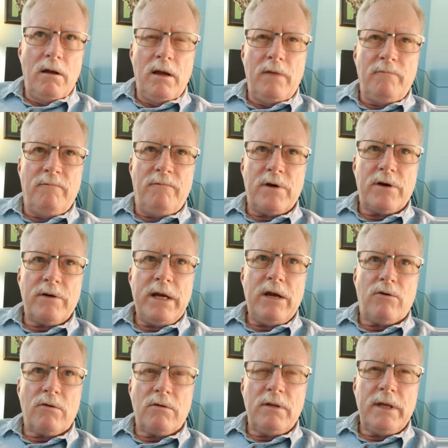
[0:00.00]
very
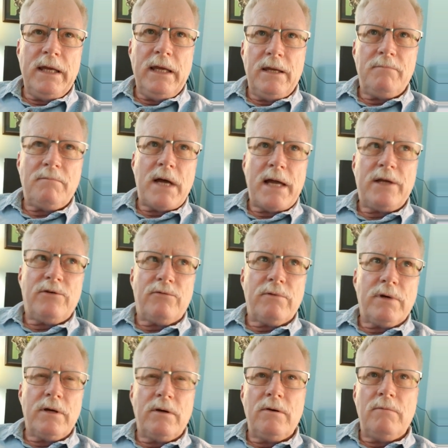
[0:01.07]
early in my
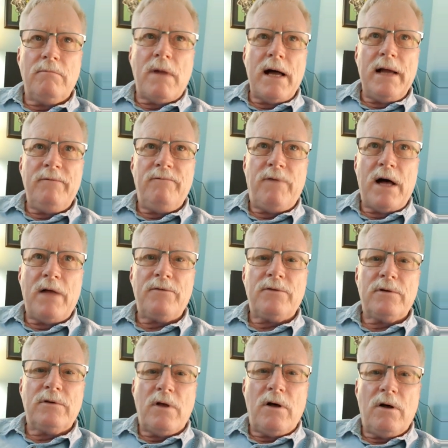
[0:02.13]
career, my
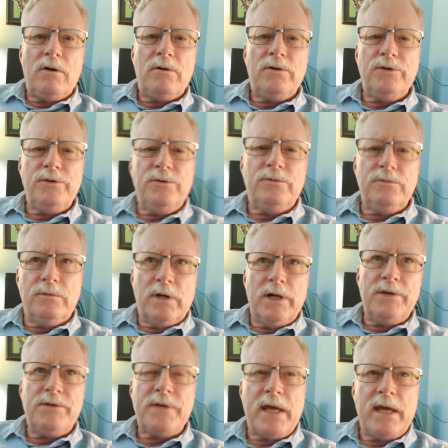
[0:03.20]
father-in-law, who
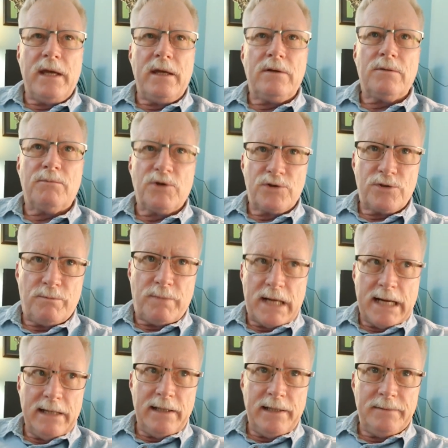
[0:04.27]
was a commercial
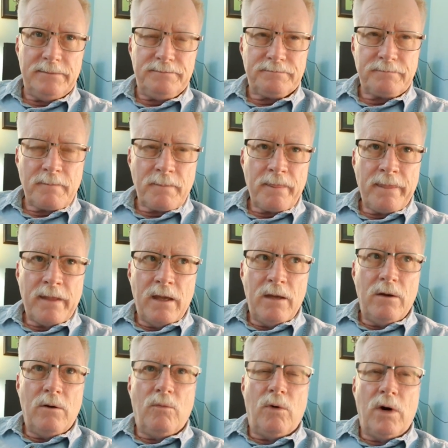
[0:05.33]
pilot,
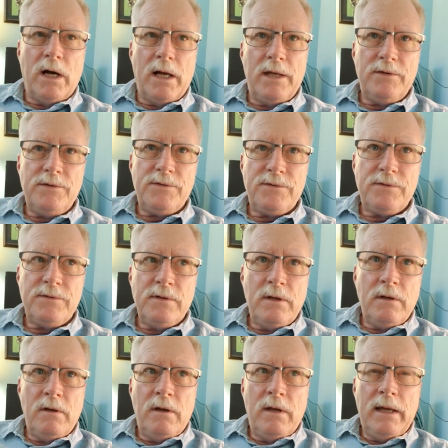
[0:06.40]
was.
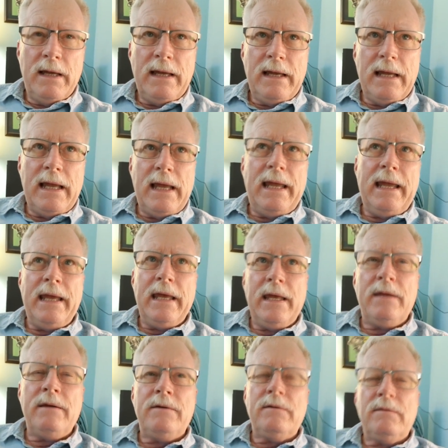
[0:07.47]

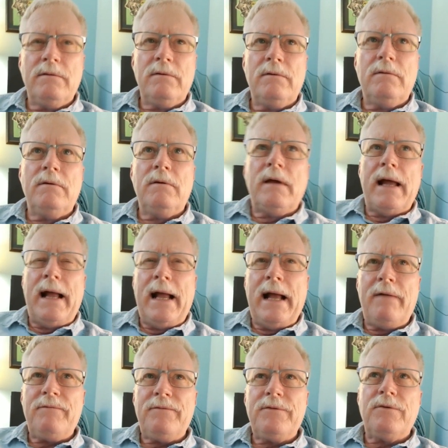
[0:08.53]
And
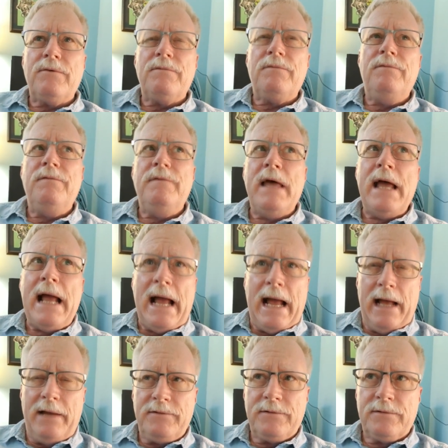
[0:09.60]
after
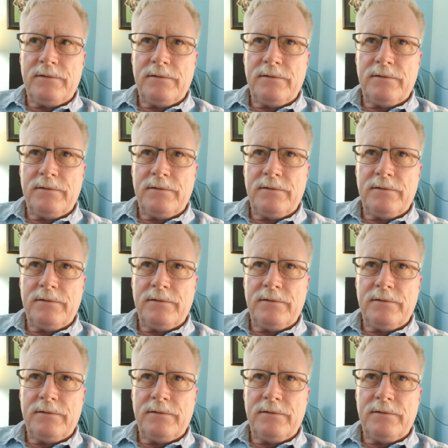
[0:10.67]
that,